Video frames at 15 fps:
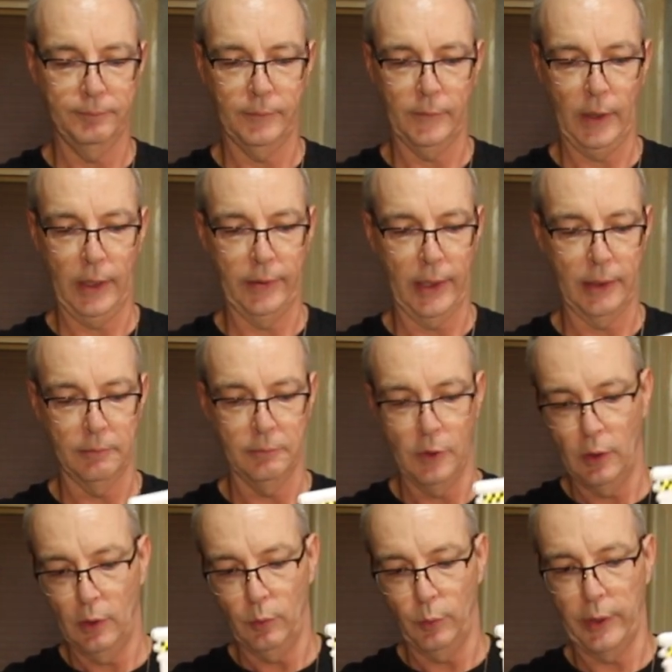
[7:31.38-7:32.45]
then
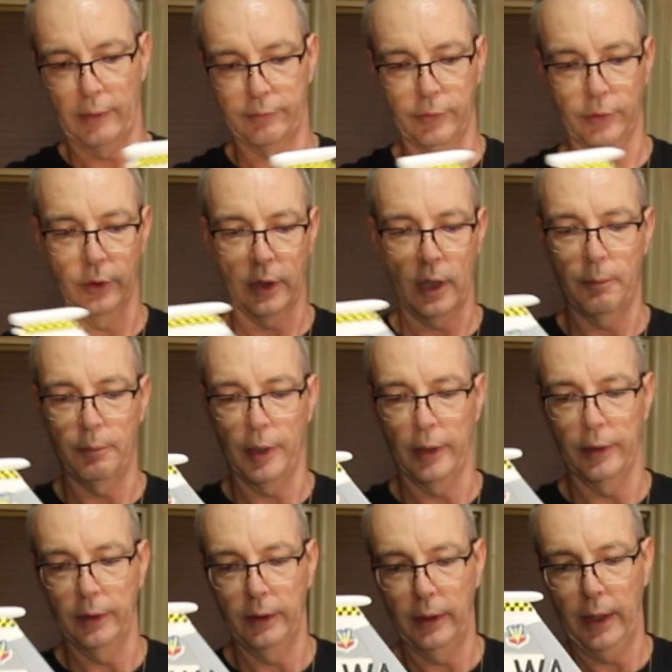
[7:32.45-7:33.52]
we have to hook up
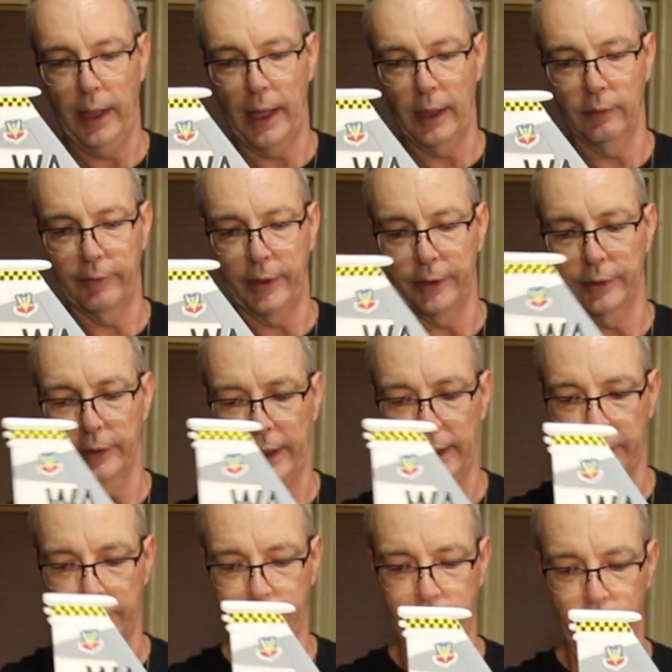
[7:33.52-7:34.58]
our elevator
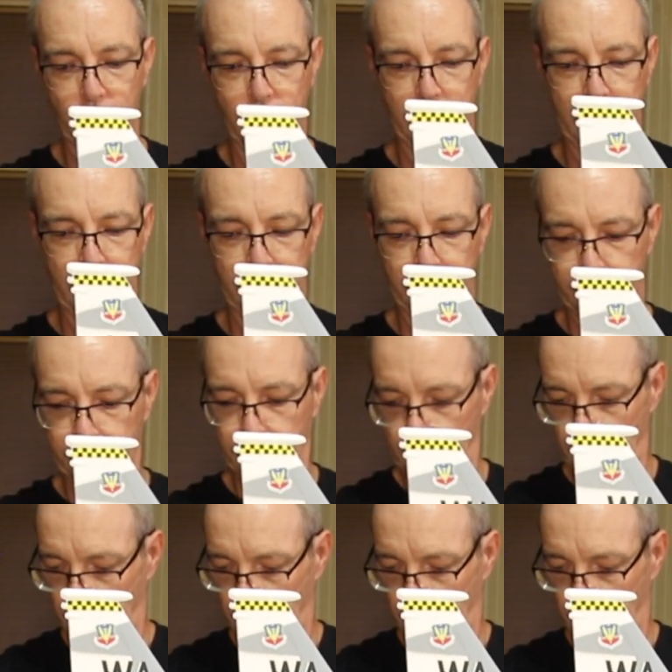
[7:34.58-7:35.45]
links to these